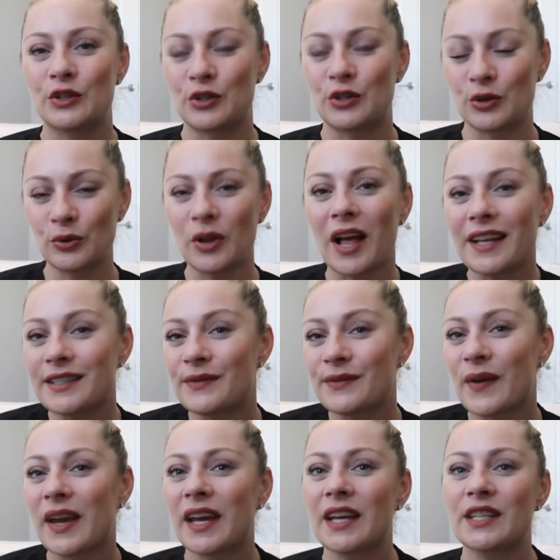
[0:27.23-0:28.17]
to Las
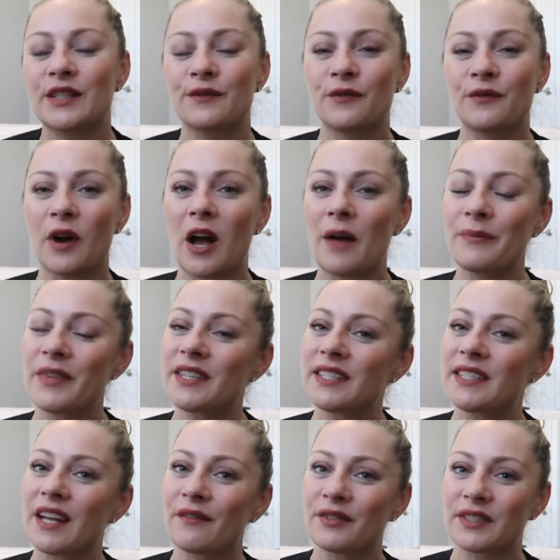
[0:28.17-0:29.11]
Vegas from the
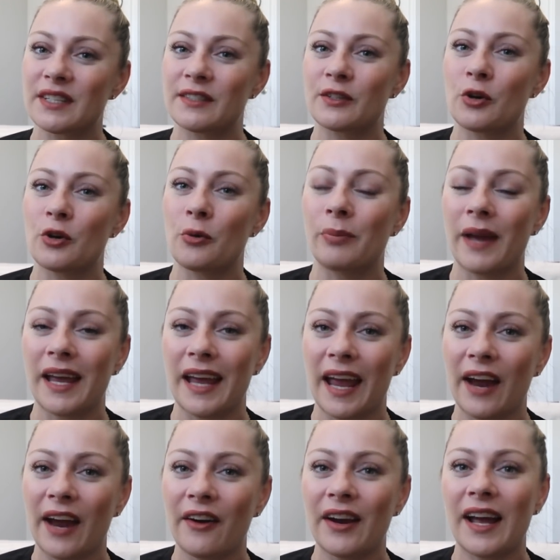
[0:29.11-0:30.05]
San Francisco
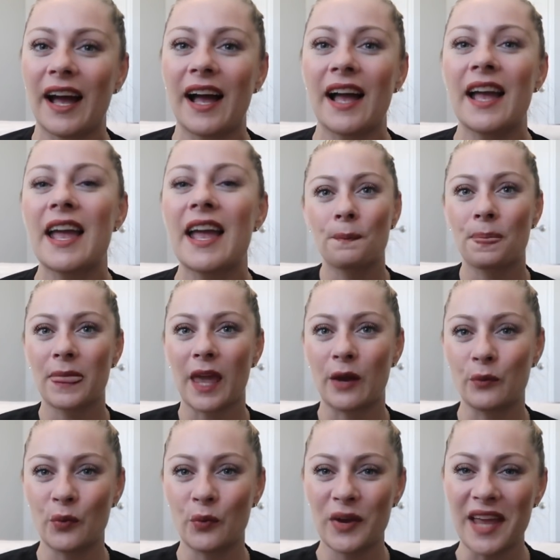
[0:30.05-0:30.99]
Bay Area.
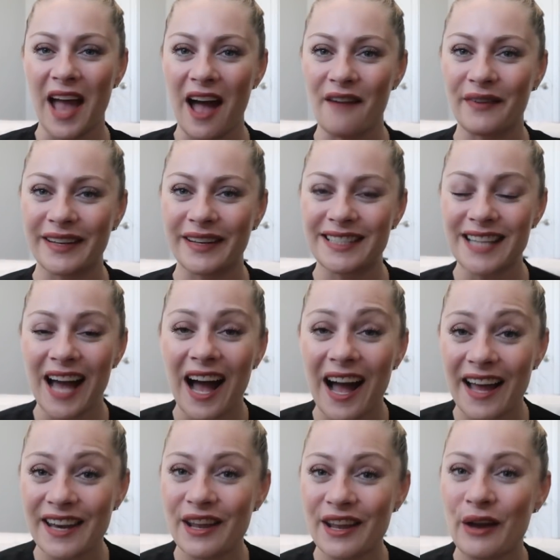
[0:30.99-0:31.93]
And we have a
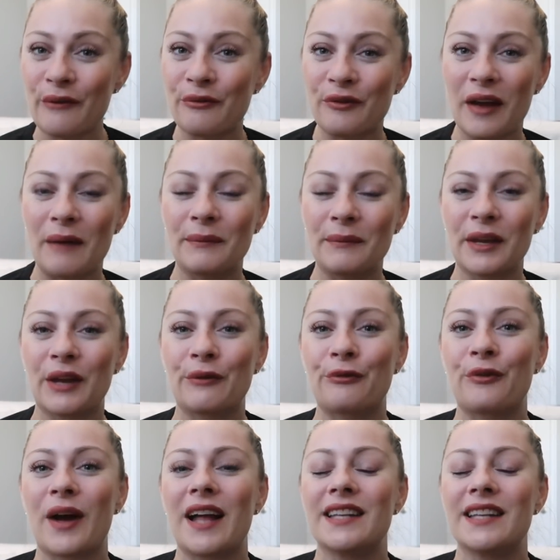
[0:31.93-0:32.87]
ton of family
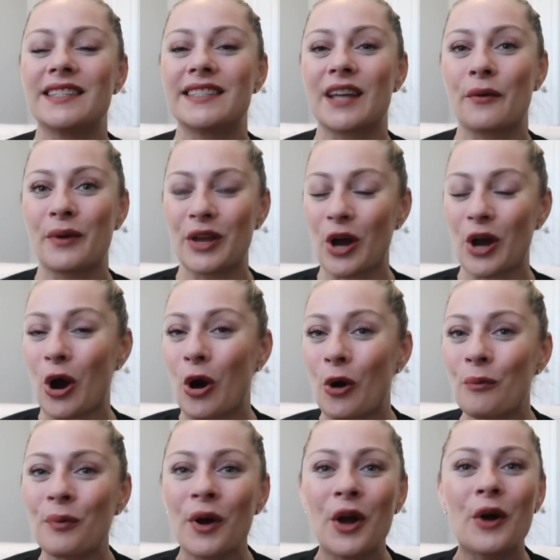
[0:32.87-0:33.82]
and friends that we
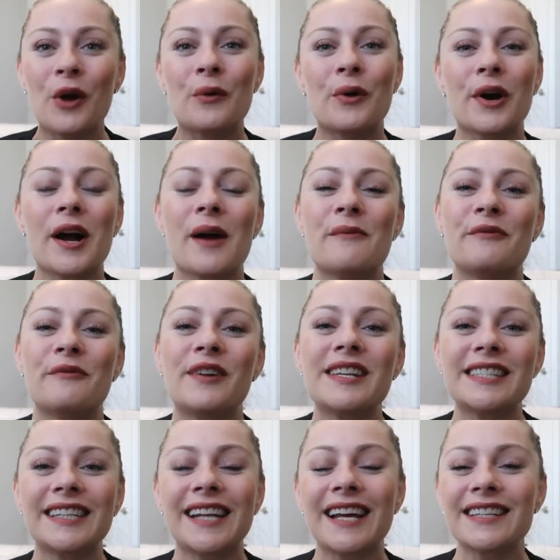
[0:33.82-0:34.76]
hope will come
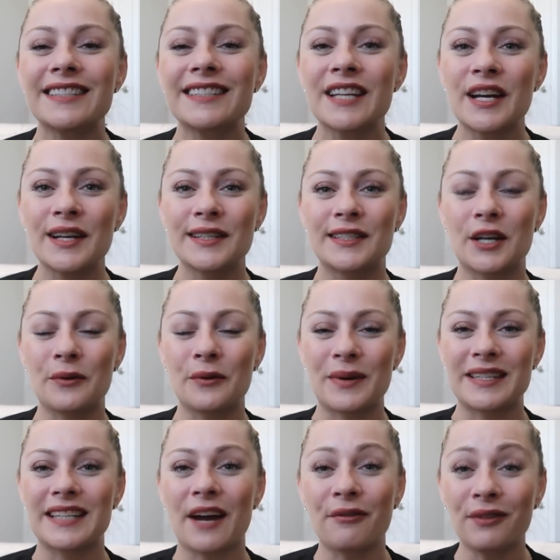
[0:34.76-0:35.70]
visit us. So
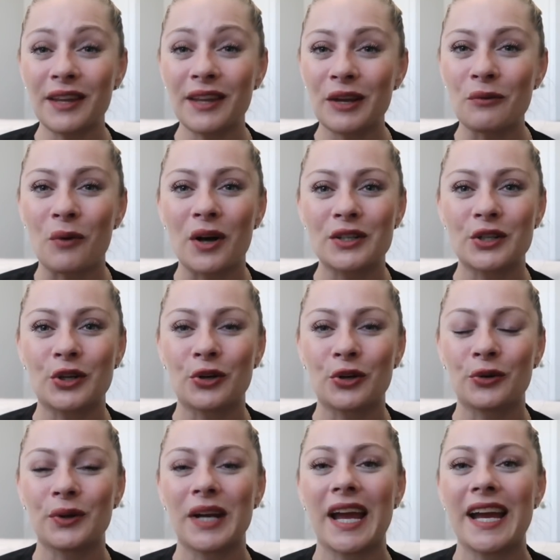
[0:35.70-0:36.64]
we definitely want to
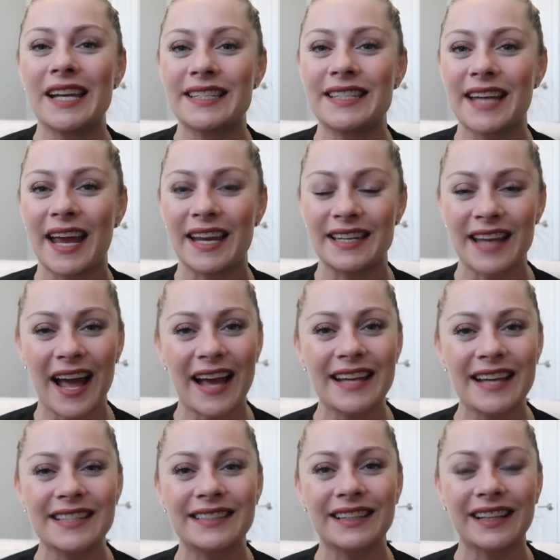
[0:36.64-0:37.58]
create a
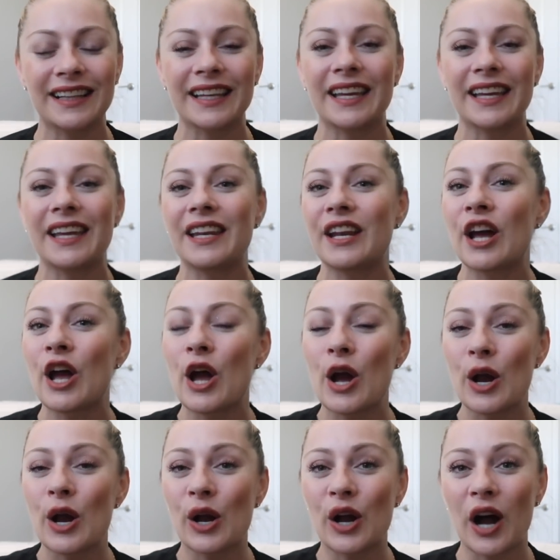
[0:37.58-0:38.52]
nice, clean,
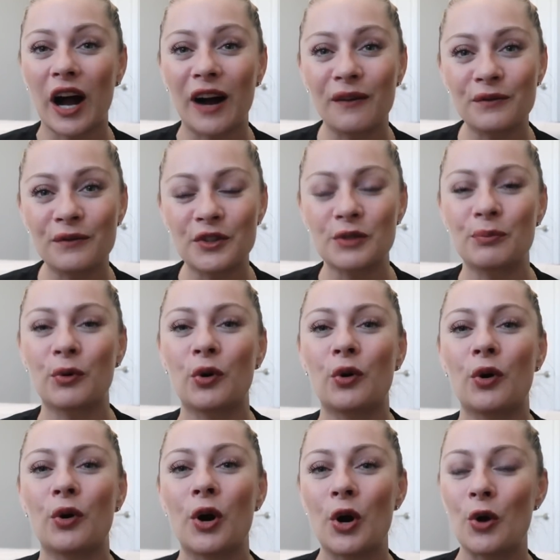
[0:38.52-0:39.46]

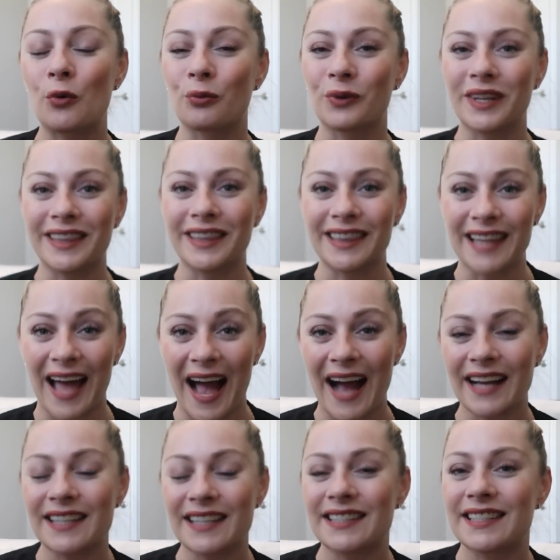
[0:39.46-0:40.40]
comfortable,
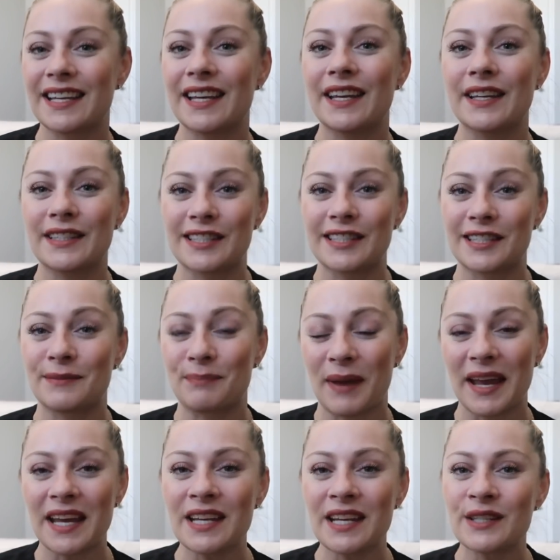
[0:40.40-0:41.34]
relaxing
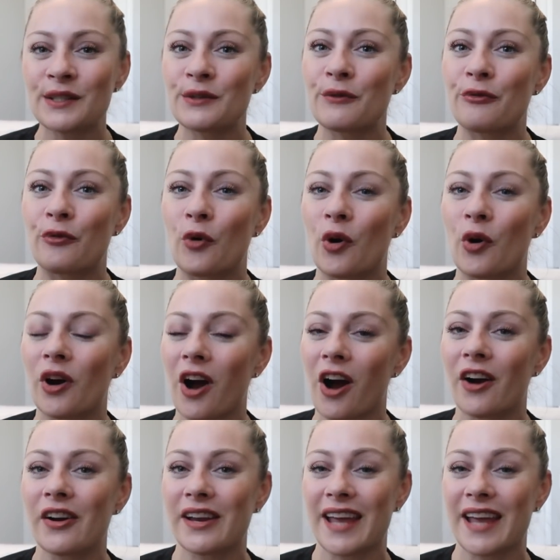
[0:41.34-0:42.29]
space for
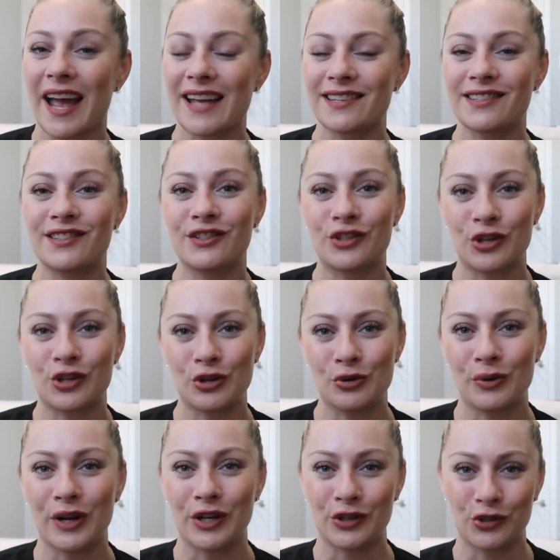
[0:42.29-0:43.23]
our guests
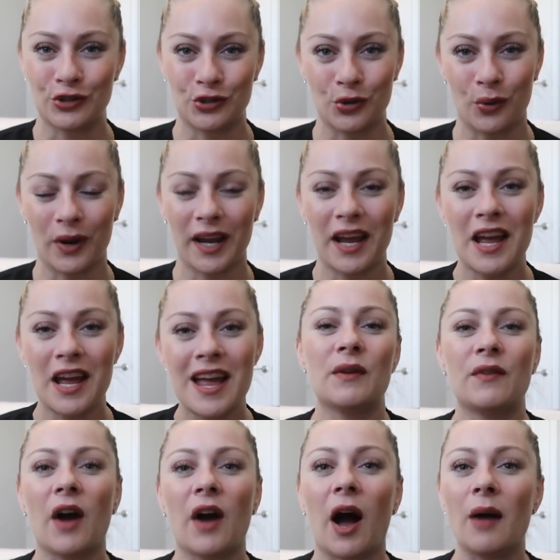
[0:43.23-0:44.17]
to enjoy.
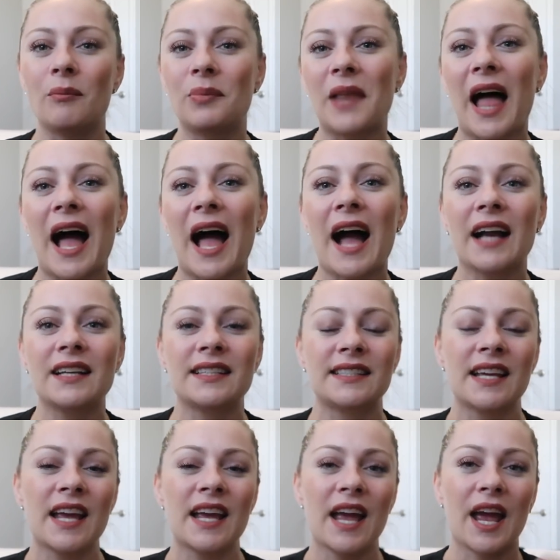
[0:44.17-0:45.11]
We've got
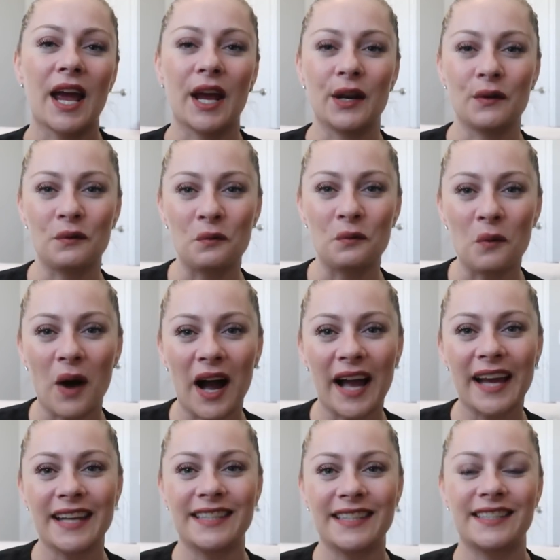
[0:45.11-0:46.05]
blacks and
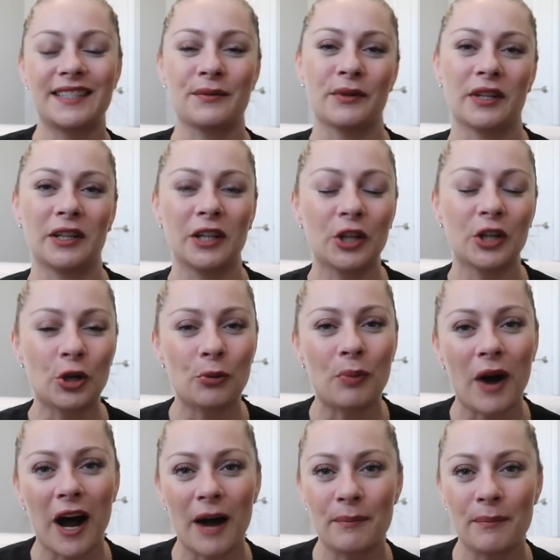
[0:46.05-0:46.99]
whites with a little
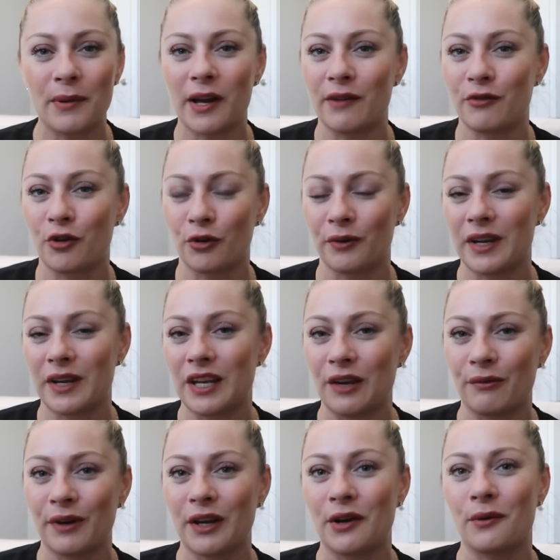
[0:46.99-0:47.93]
pop of
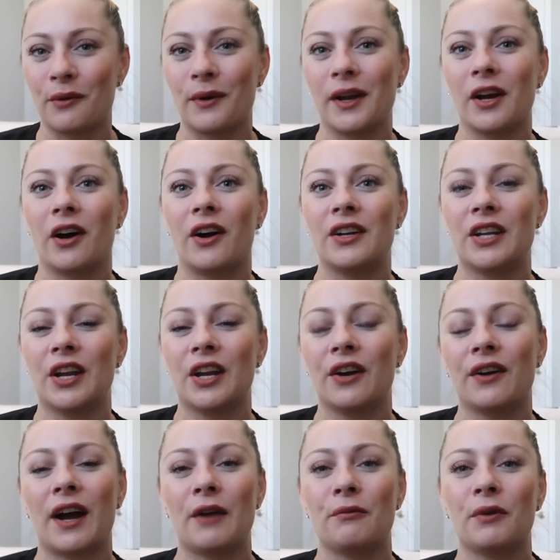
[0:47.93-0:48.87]
greenery going on
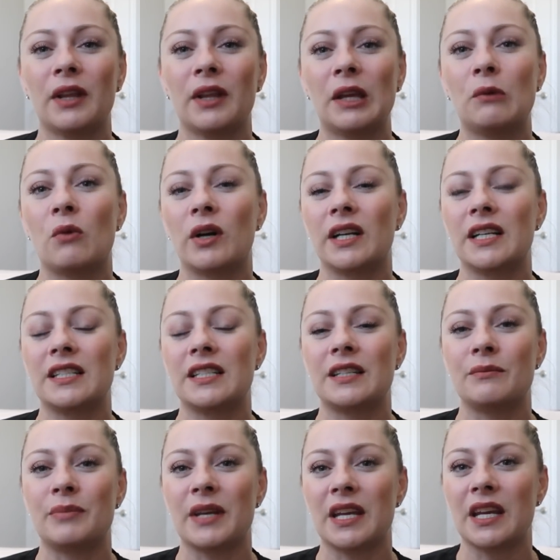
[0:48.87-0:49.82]
here. I really want it
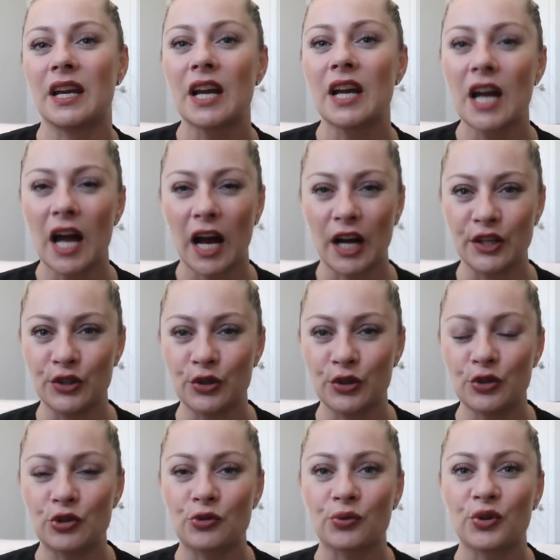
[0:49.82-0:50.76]
to be a
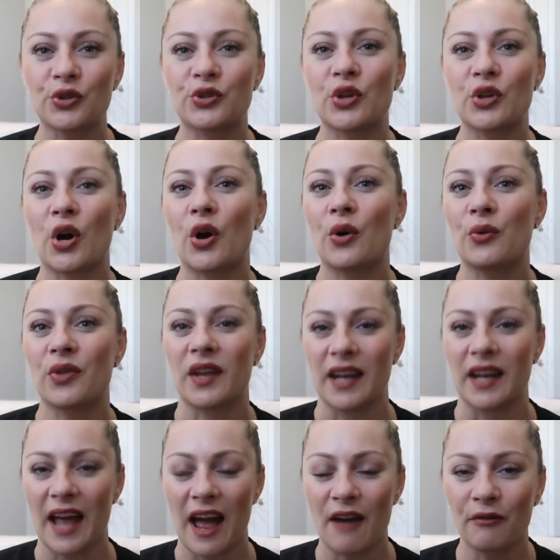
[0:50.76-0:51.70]
neutral zone
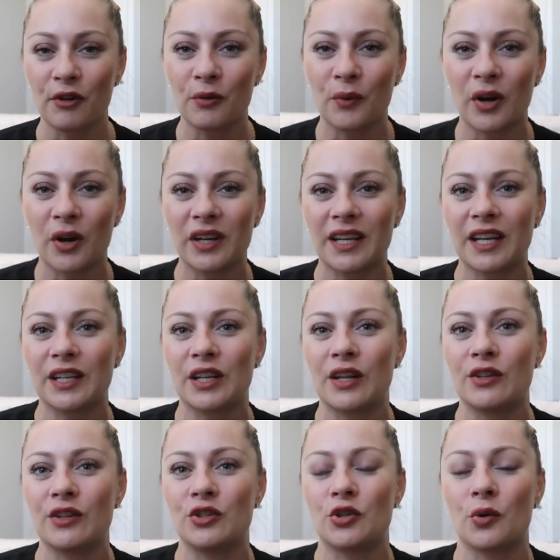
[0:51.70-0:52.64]
that everyone can
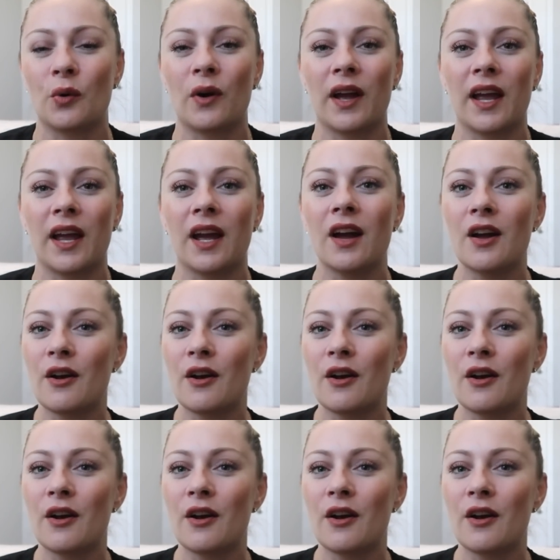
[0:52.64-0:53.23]
enjoy,